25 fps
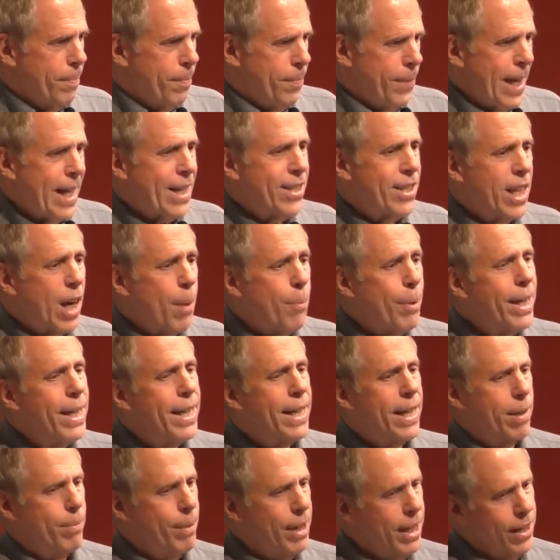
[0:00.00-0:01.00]
That's how many
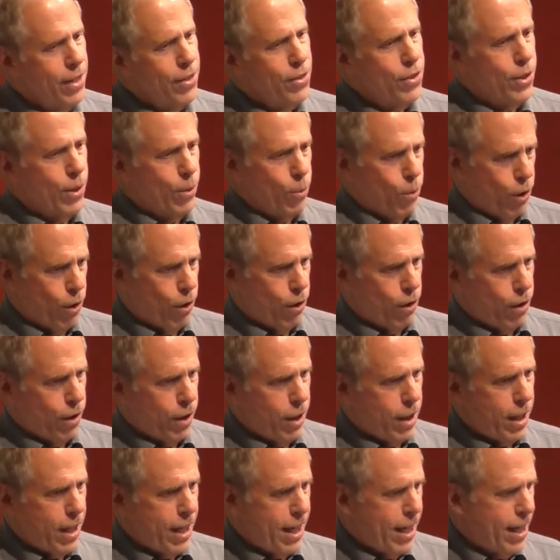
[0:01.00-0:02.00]
committees there were.
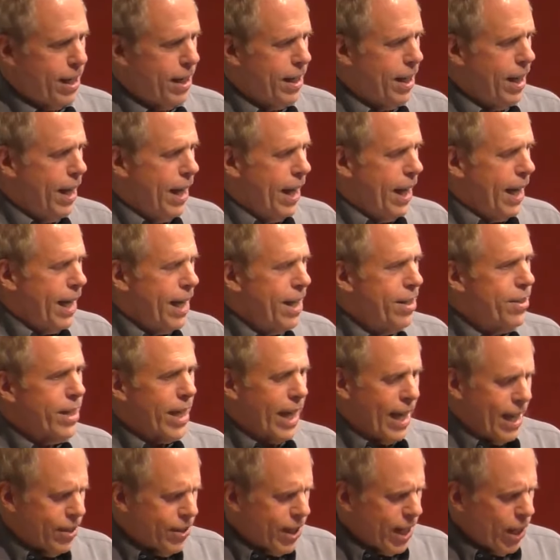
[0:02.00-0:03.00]
And
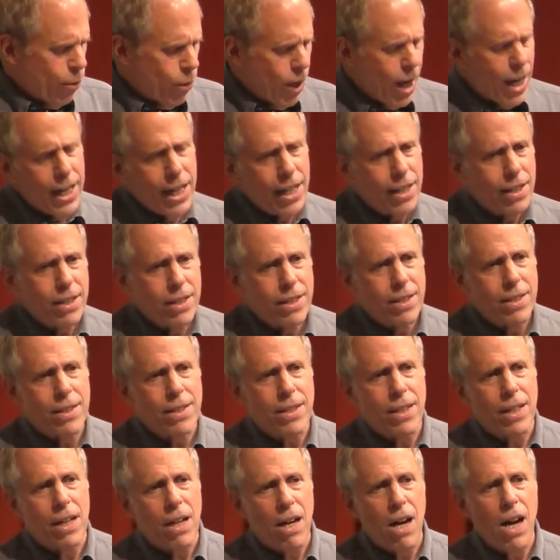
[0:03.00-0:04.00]
it's ironic
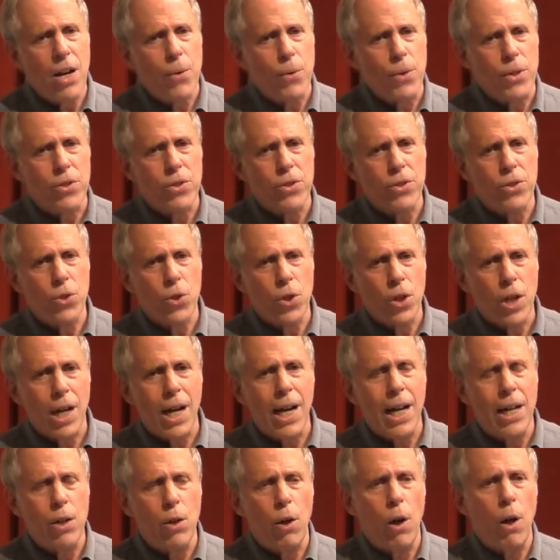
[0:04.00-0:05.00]
that the Congress took
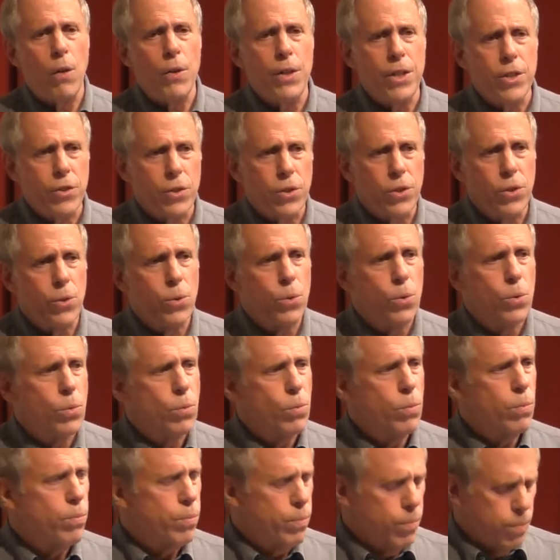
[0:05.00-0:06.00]
on all this
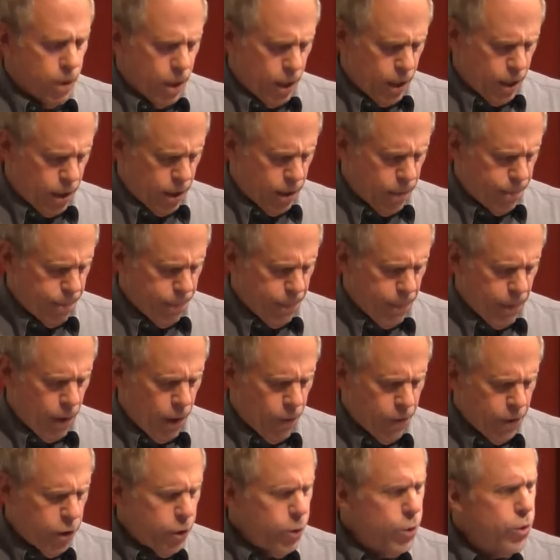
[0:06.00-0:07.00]
new
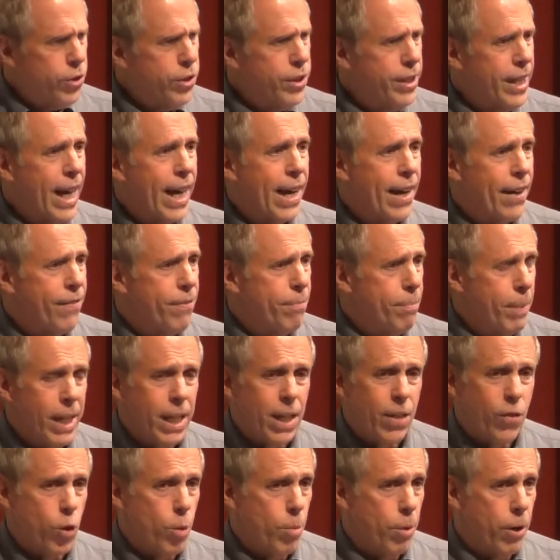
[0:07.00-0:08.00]
staff,
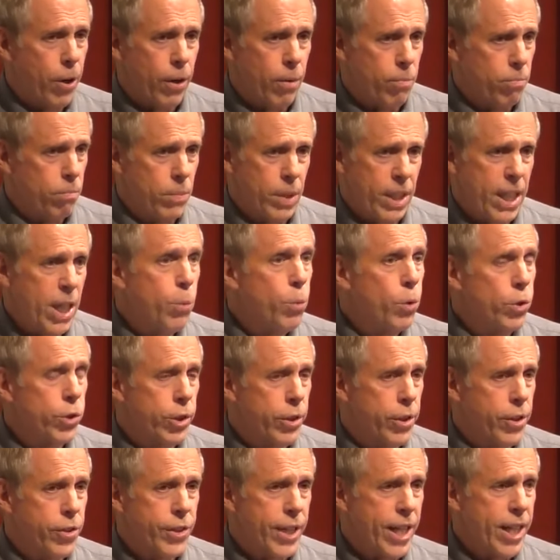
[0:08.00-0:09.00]
many of whom are equal
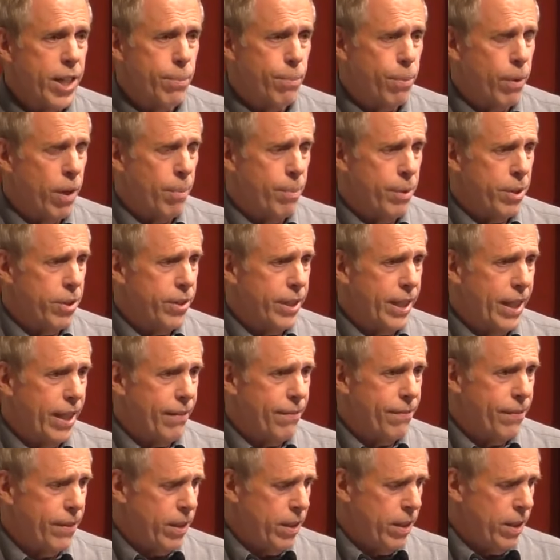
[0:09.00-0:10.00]
to the State Department
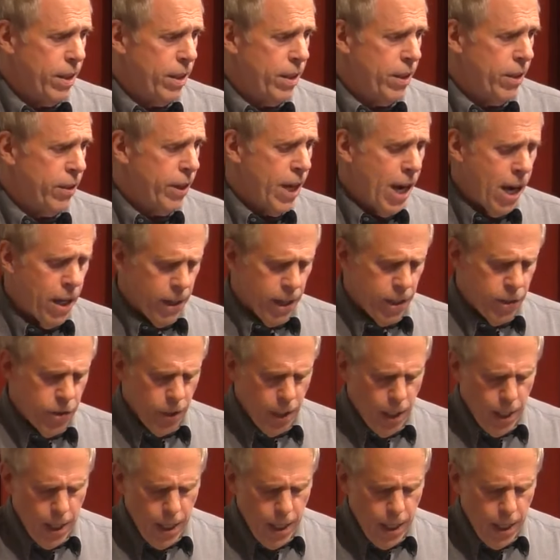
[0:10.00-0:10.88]
staff in their knowledge,